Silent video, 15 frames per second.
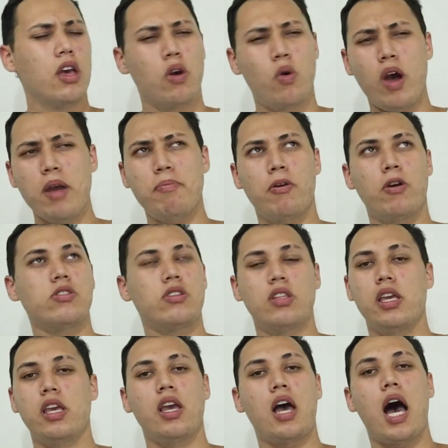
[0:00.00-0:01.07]
Quite
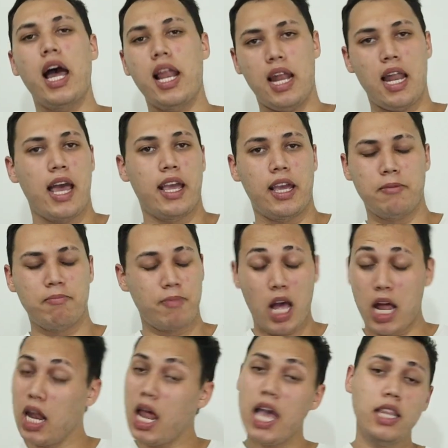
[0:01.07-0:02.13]
personally, I like it.
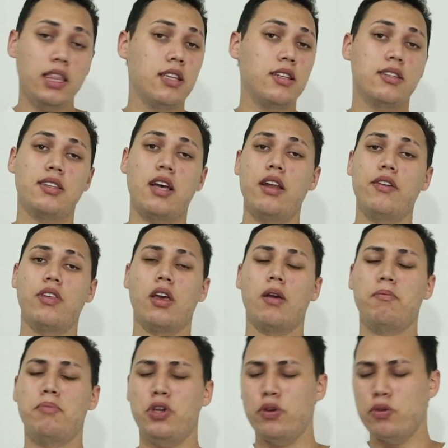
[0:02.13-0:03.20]
I like the design of the
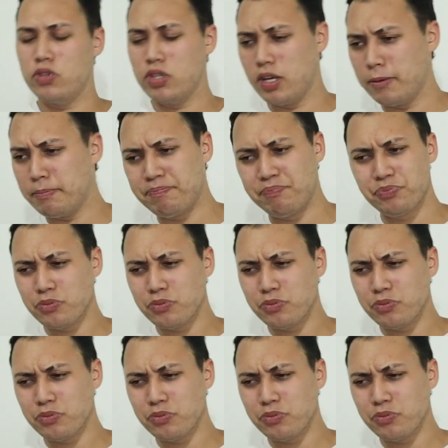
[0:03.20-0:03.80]
computer.